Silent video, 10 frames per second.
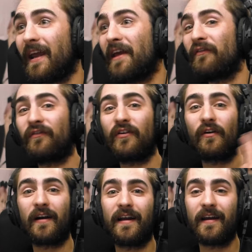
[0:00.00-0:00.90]
If
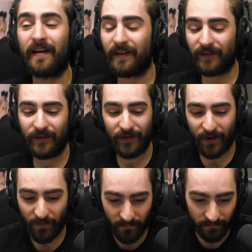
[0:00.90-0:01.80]
you're a, you
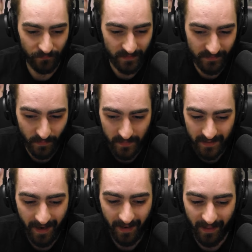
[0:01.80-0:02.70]
know, somebody
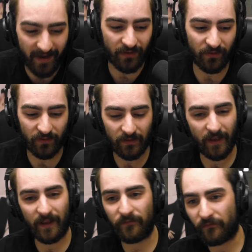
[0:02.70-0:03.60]
likes
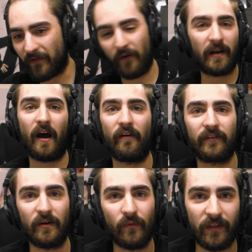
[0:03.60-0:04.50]
and very
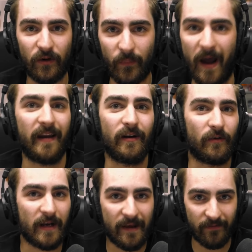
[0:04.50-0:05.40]
confident with your body or
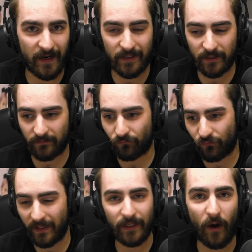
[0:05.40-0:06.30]
whatever, and you
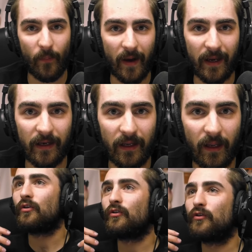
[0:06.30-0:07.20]
really don't mind,
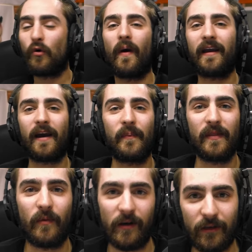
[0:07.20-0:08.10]
you wake up in the
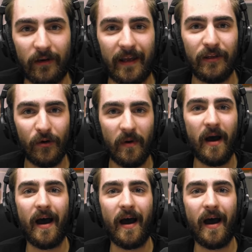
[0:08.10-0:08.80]
morning and you're like, you know what?